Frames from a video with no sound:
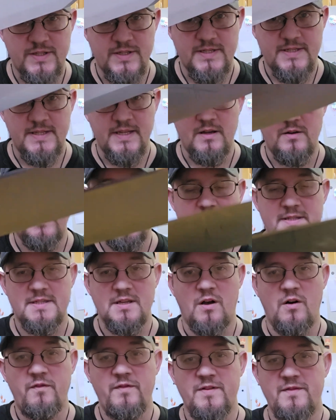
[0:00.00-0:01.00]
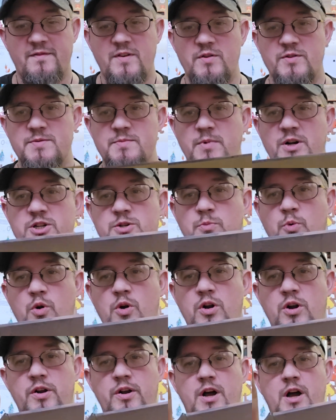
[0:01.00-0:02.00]
the steel itself. It feels much
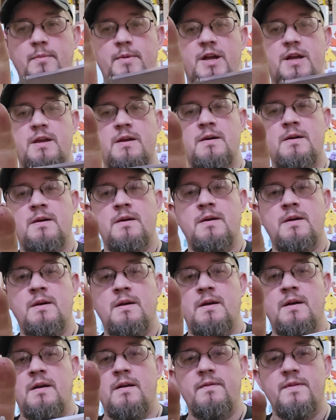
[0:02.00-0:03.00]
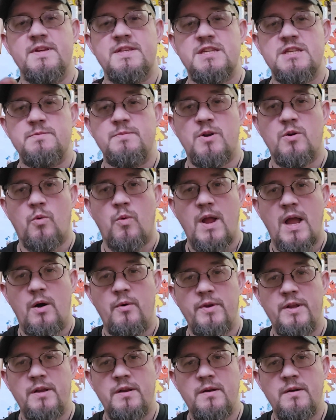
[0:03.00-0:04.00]
more ergonomic. This has been
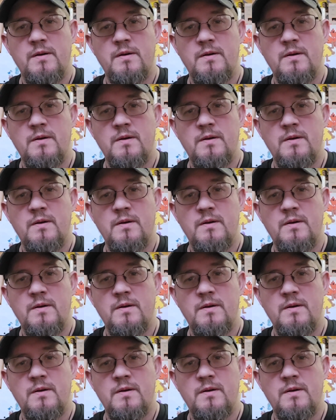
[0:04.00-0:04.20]
rounded.